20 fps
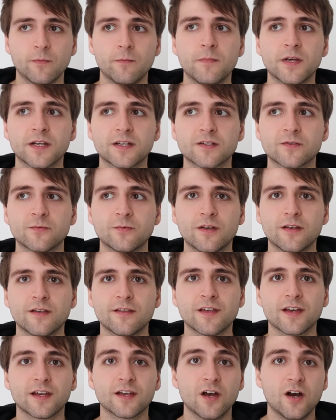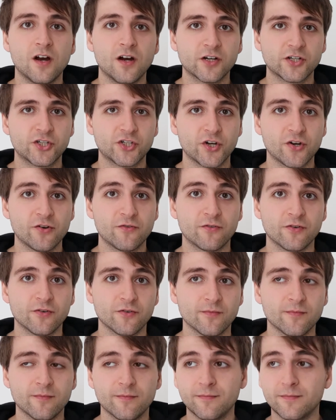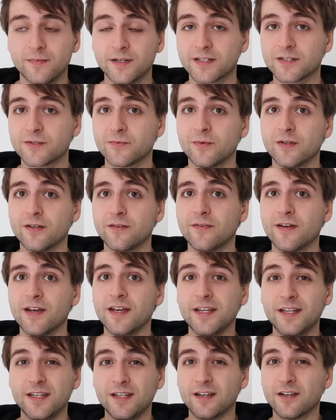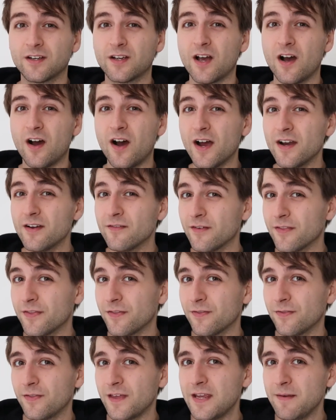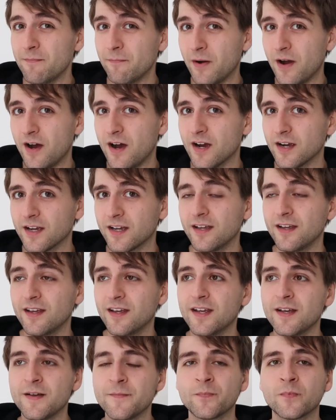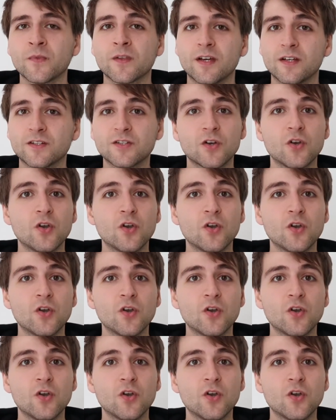mixed with a car showroom mixed with a kind of a theme park. There's a